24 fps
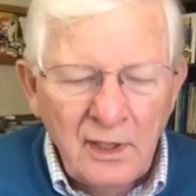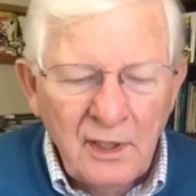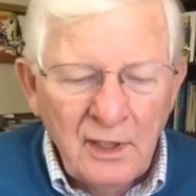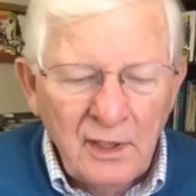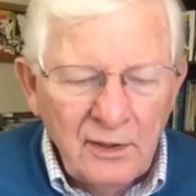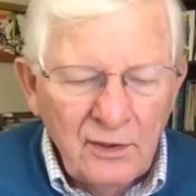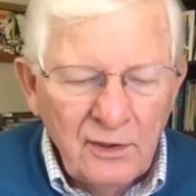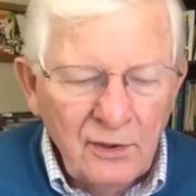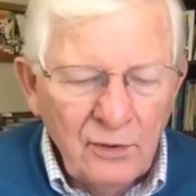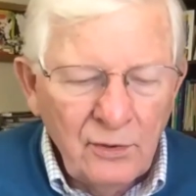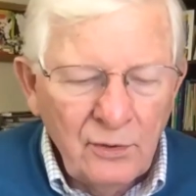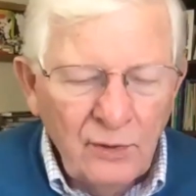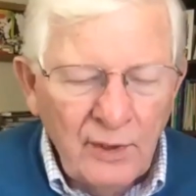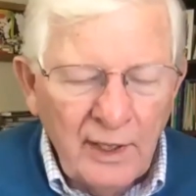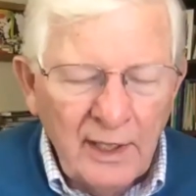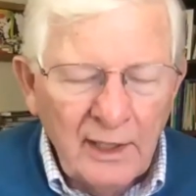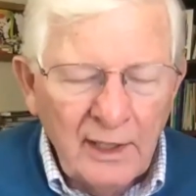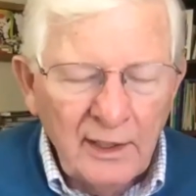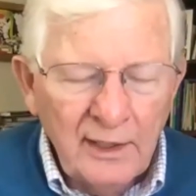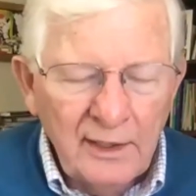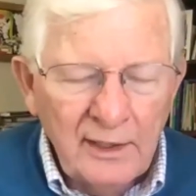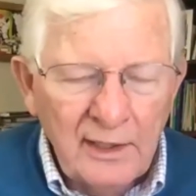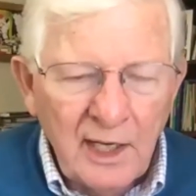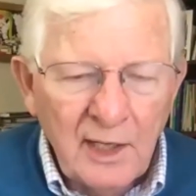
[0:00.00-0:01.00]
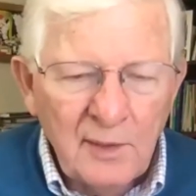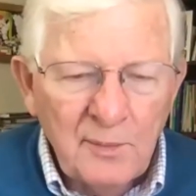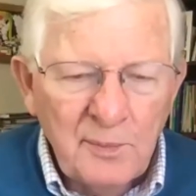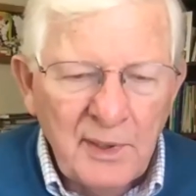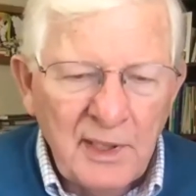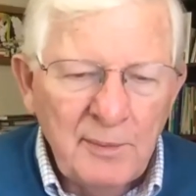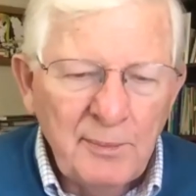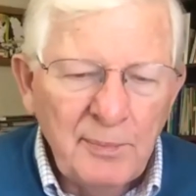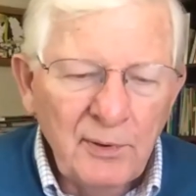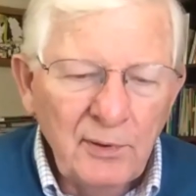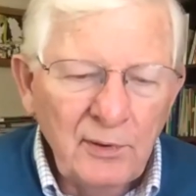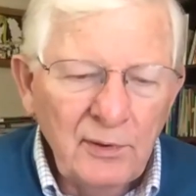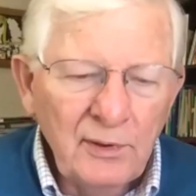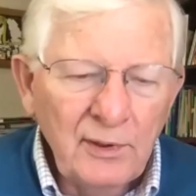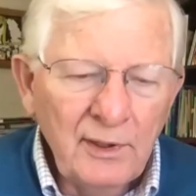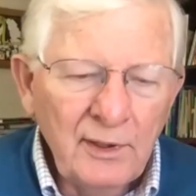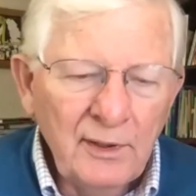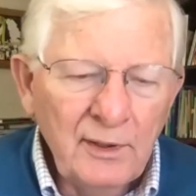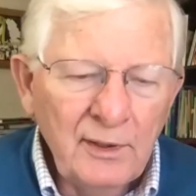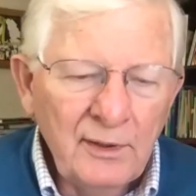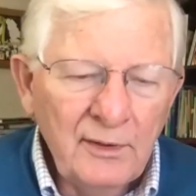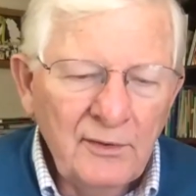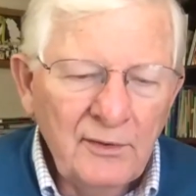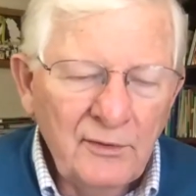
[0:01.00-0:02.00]
alienate people
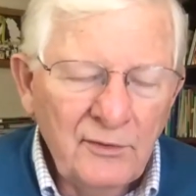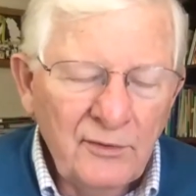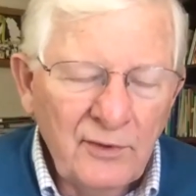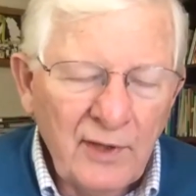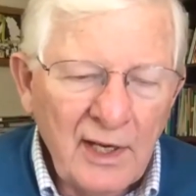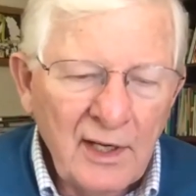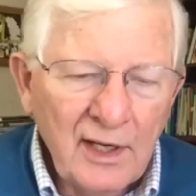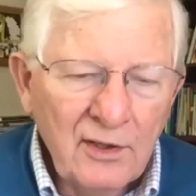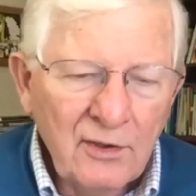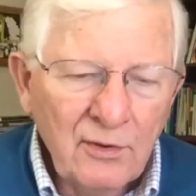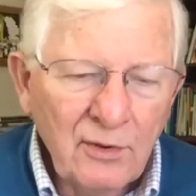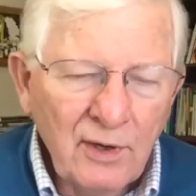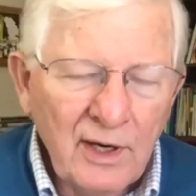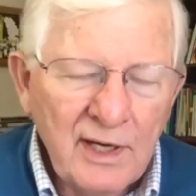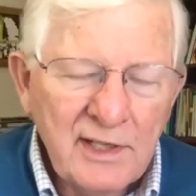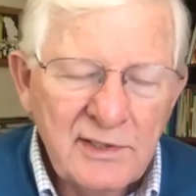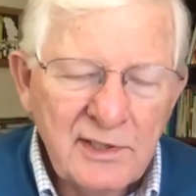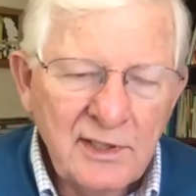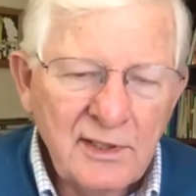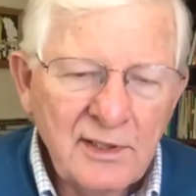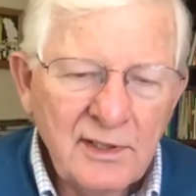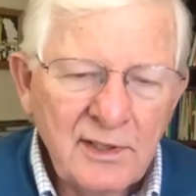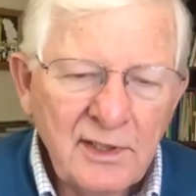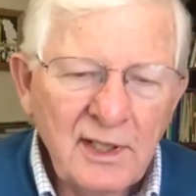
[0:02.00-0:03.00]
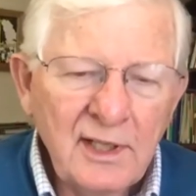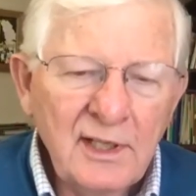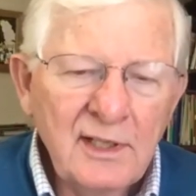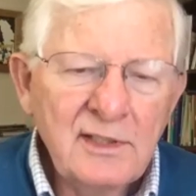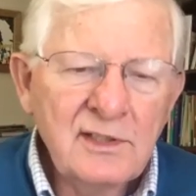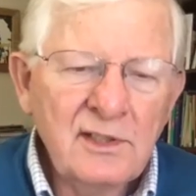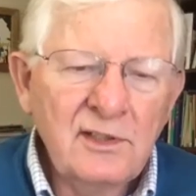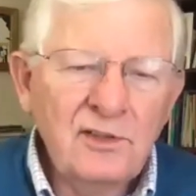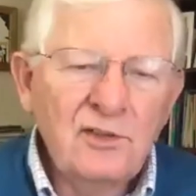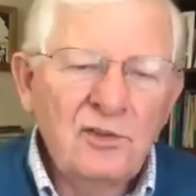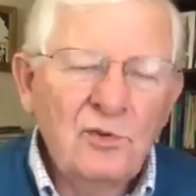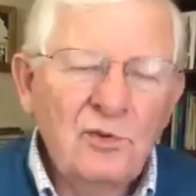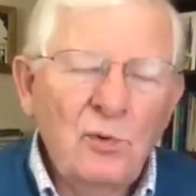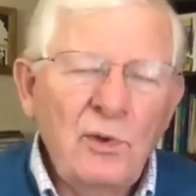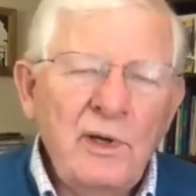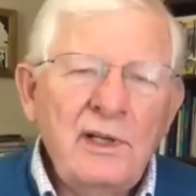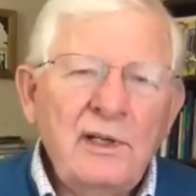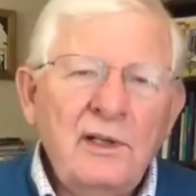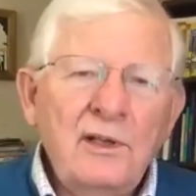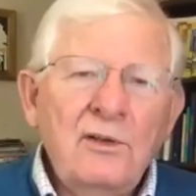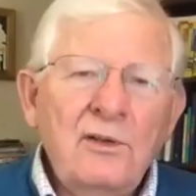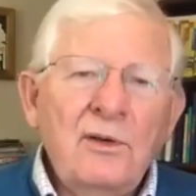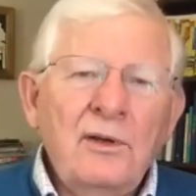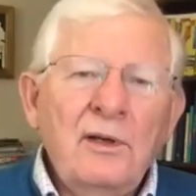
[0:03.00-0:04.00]
and say crazy things and tweet
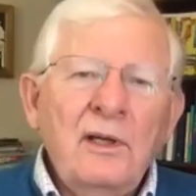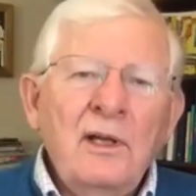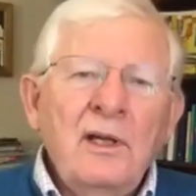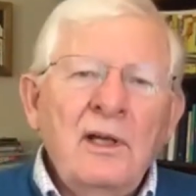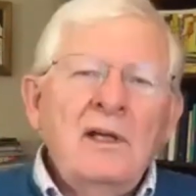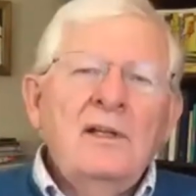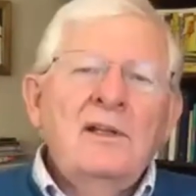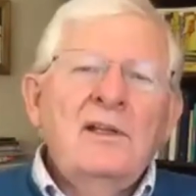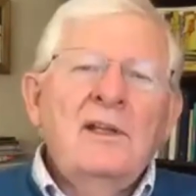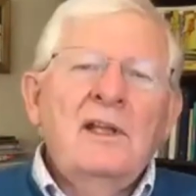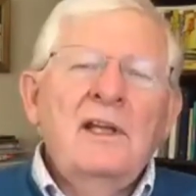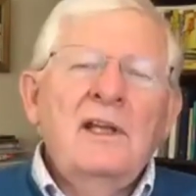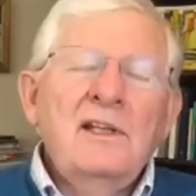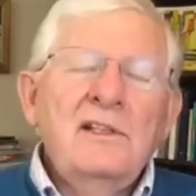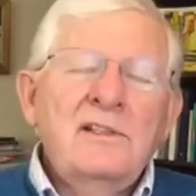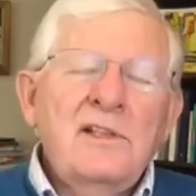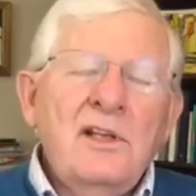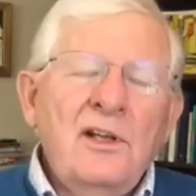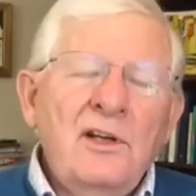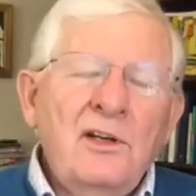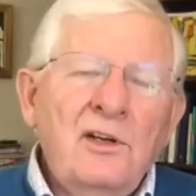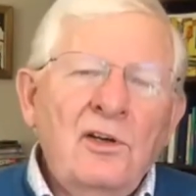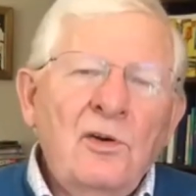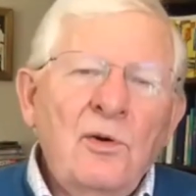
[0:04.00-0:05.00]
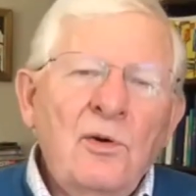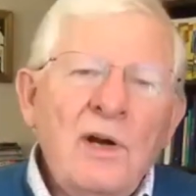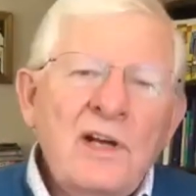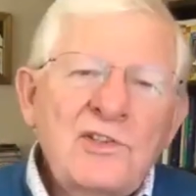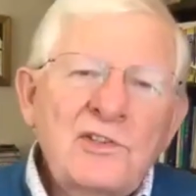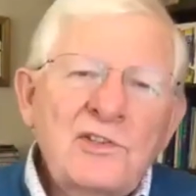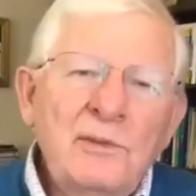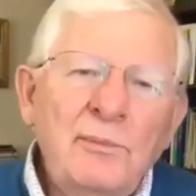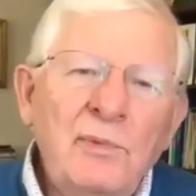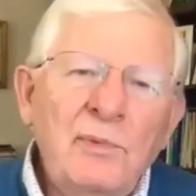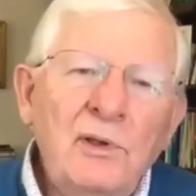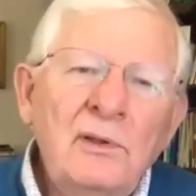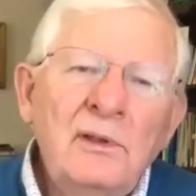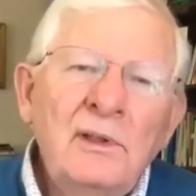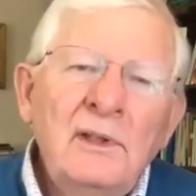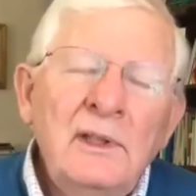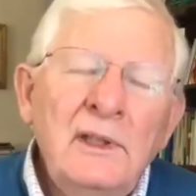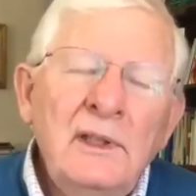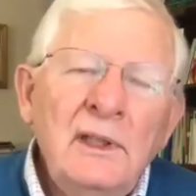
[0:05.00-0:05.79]
things that are questionable.